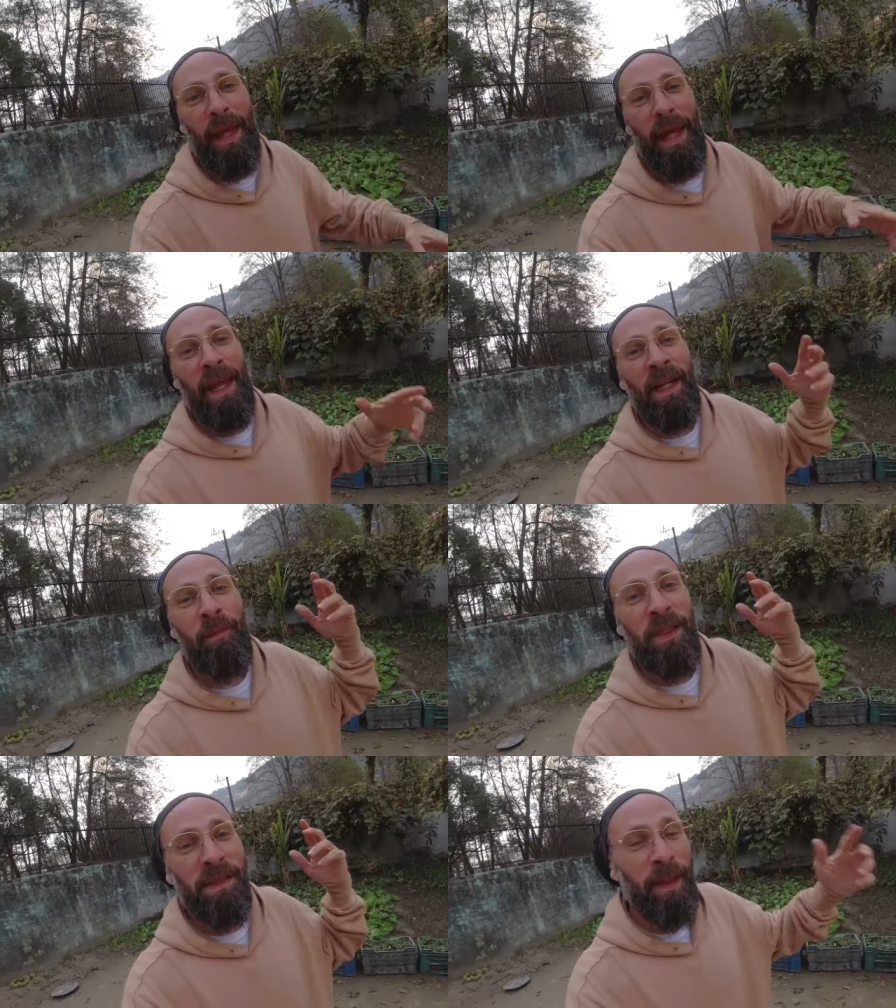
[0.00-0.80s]
and
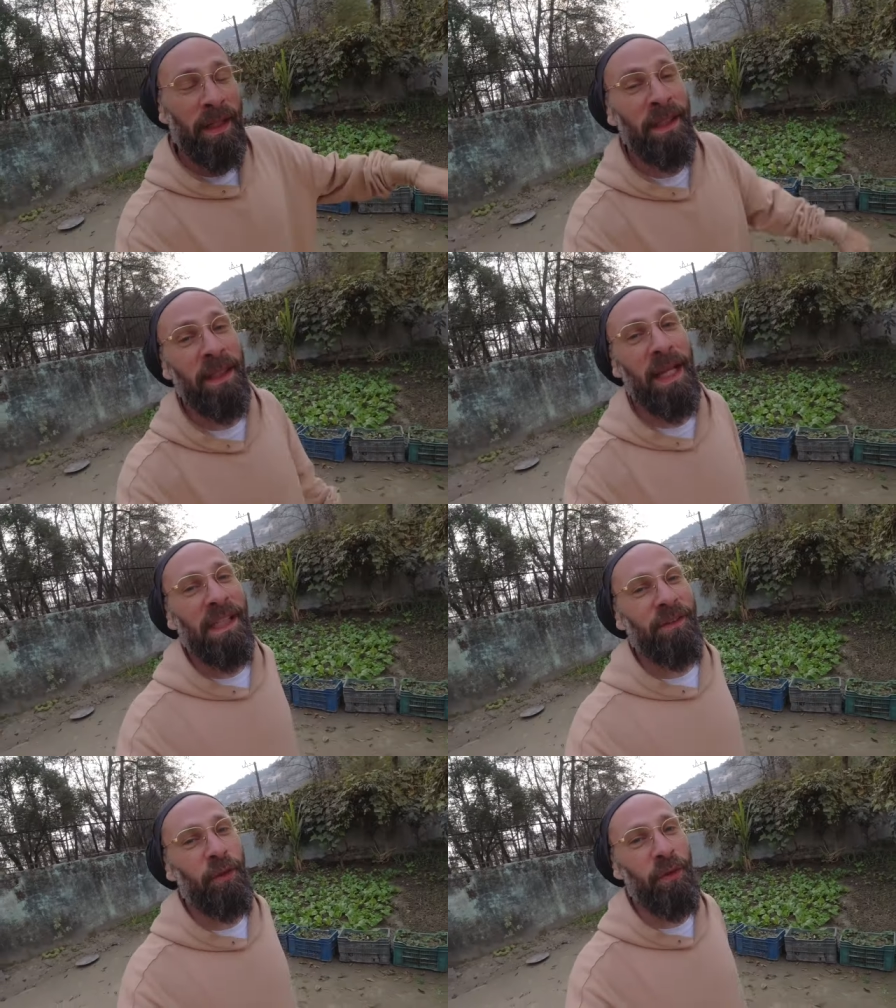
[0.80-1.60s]
I've been spending the
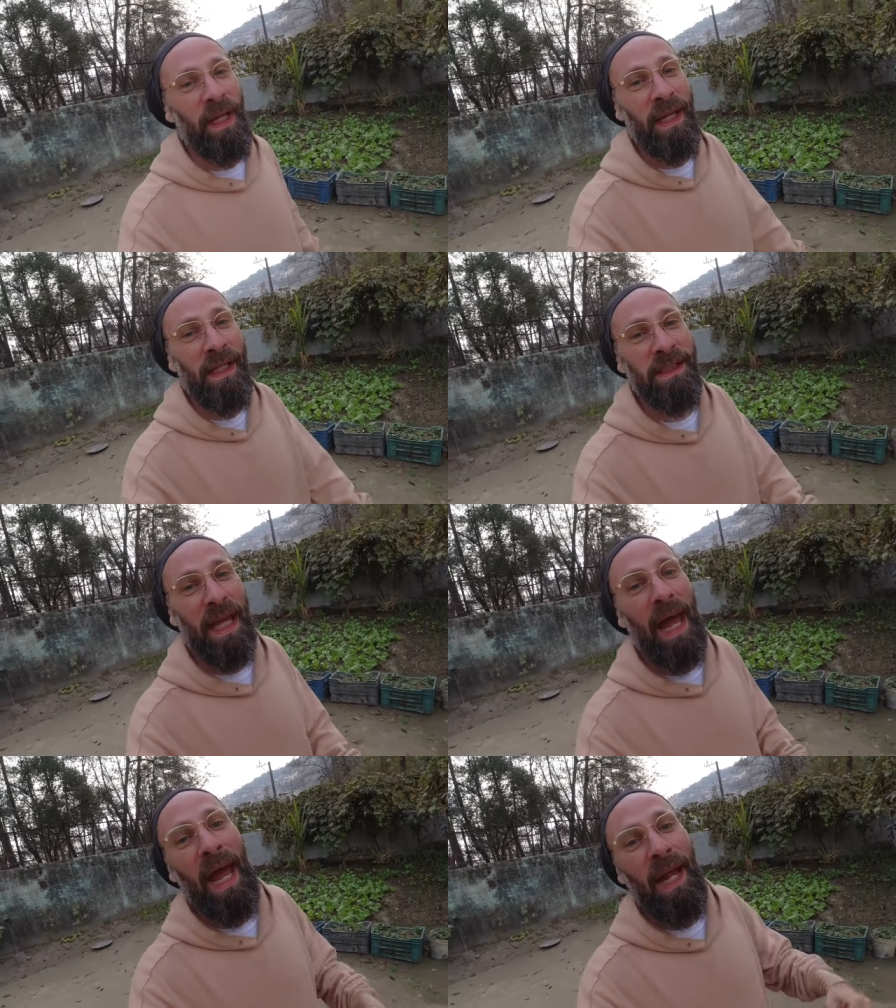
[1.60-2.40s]
last few days
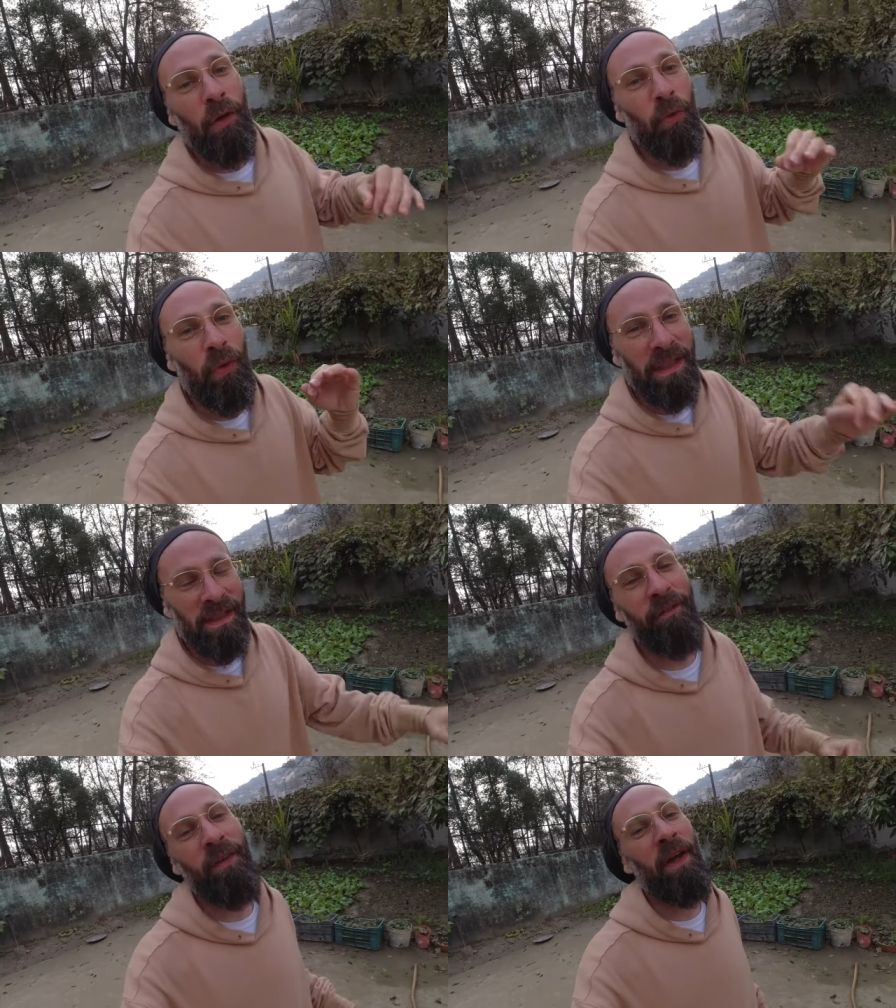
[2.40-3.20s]
at
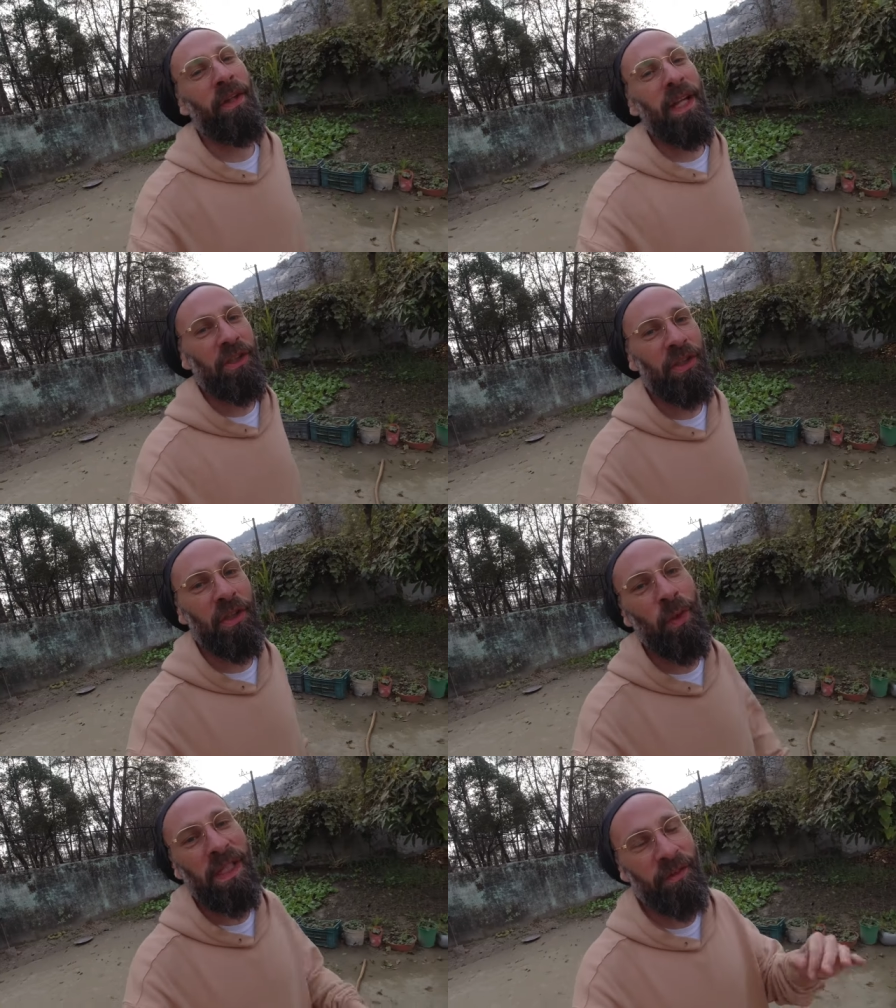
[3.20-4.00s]
Resta
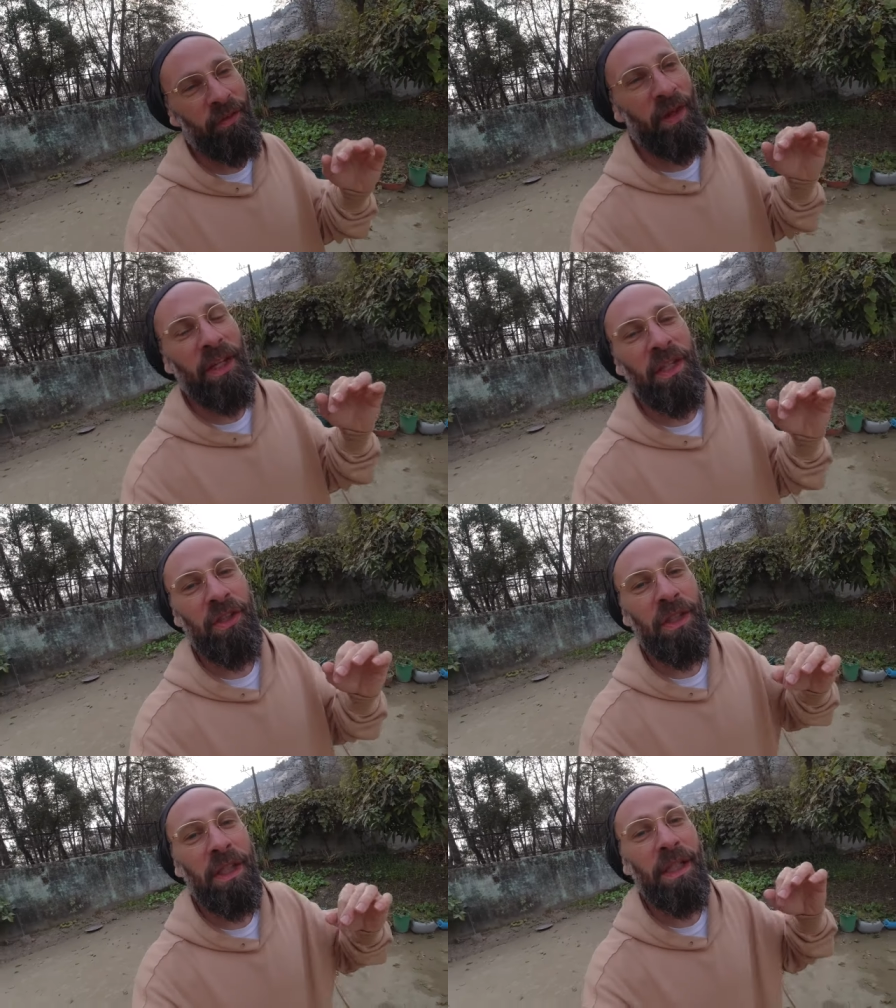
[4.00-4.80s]
Foundation. Resta
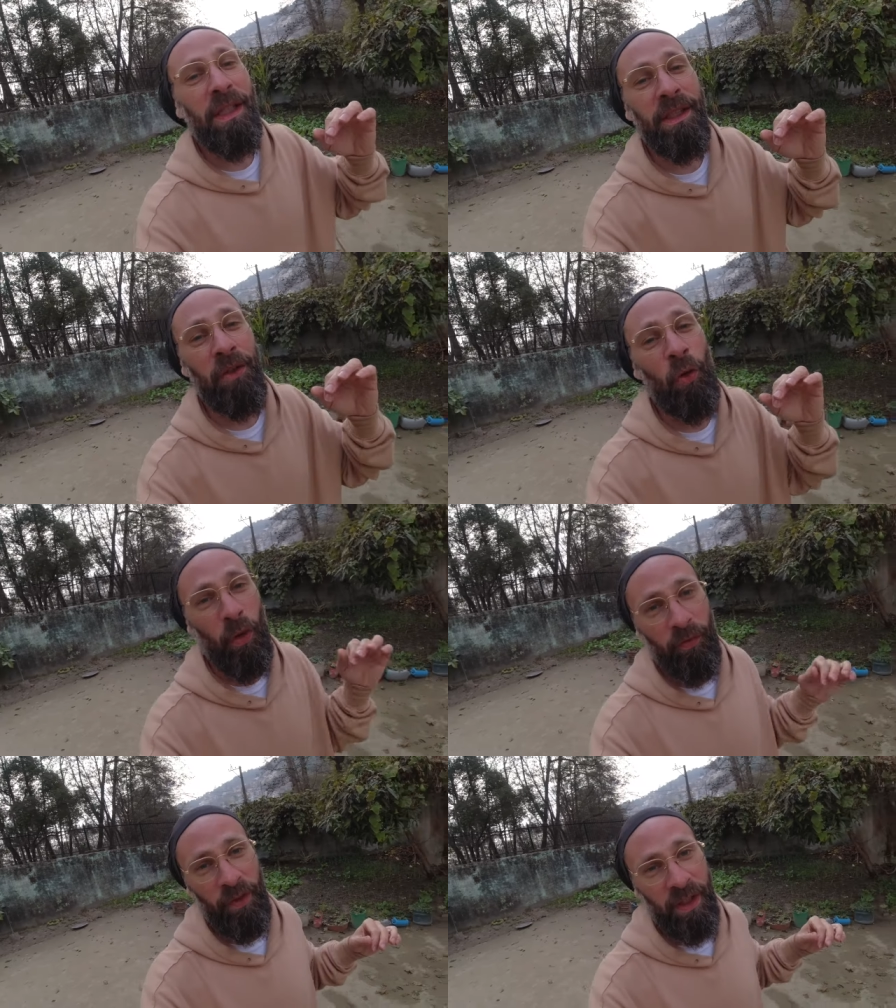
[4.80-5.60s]
Foundation is an
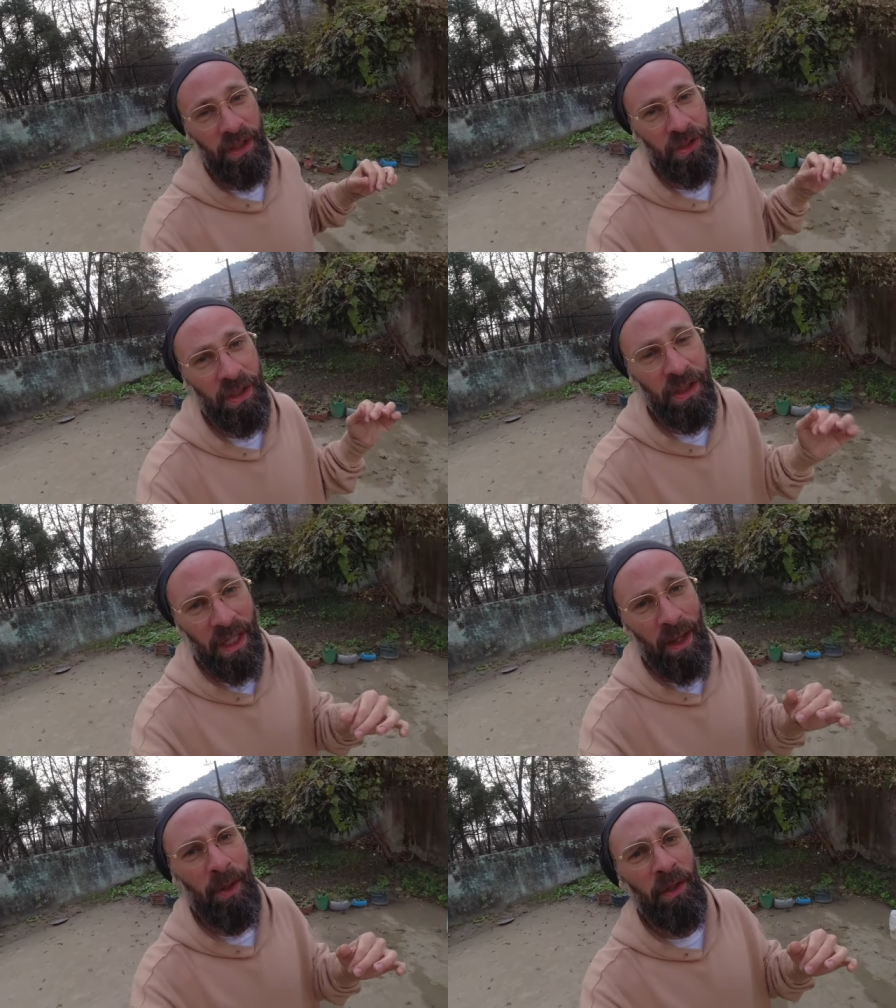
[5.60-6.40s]
orphanage in
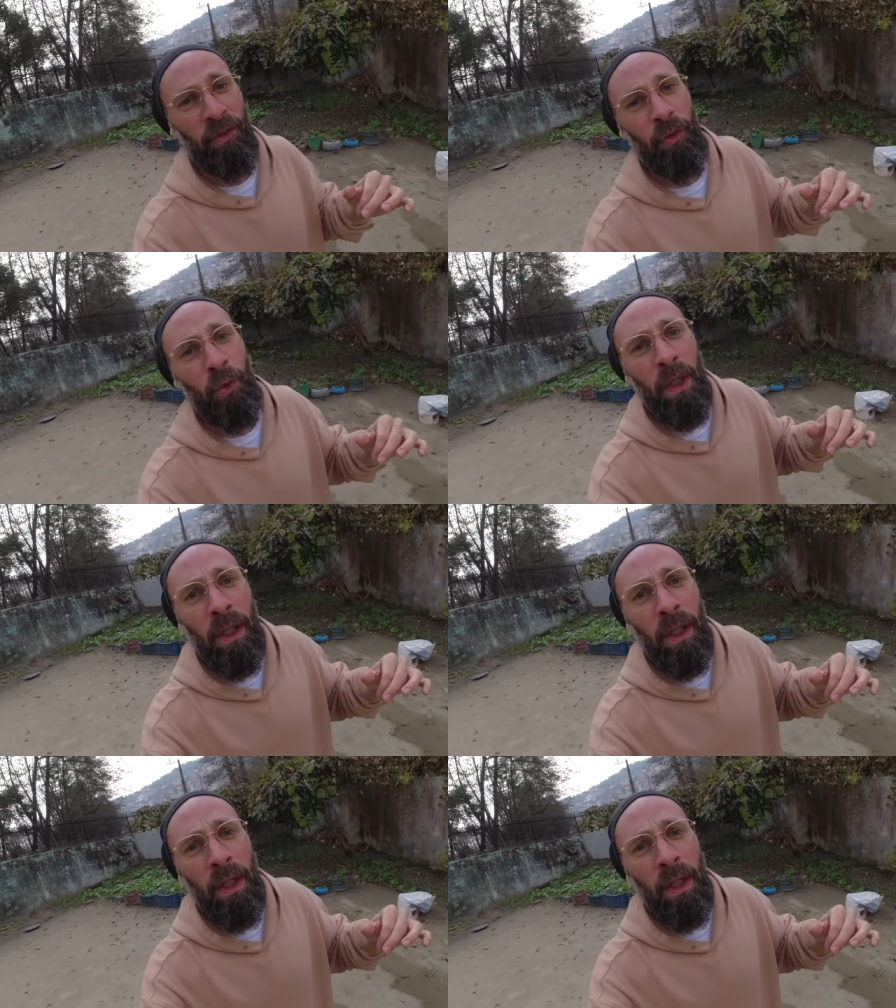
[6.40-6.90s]
Kathmandu.